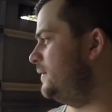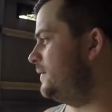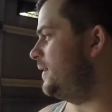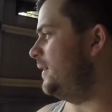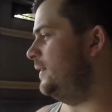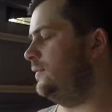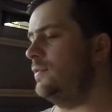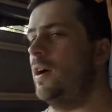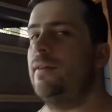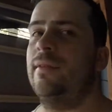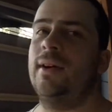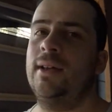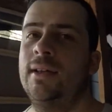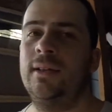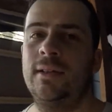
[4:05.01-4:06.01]
daily
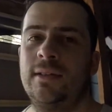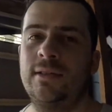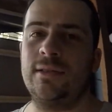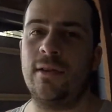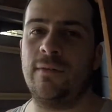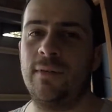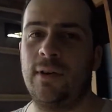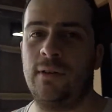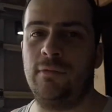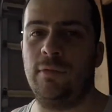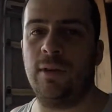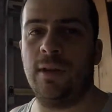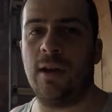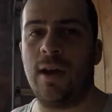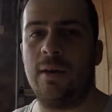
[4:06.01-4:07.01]
driver, it's not very
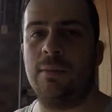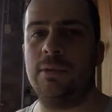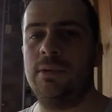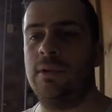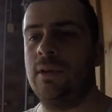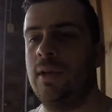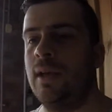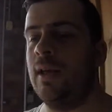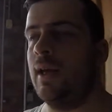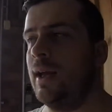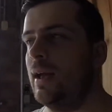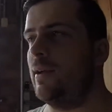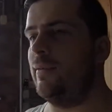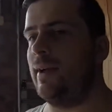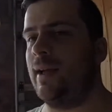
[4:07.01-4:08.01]
reliable
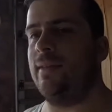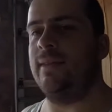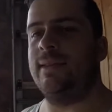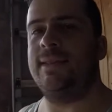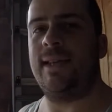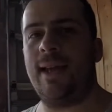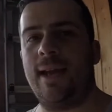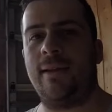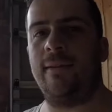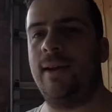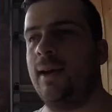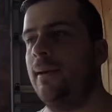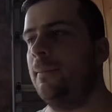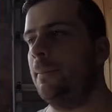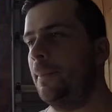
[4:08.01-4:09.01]
around this
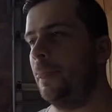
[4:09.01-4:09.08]
area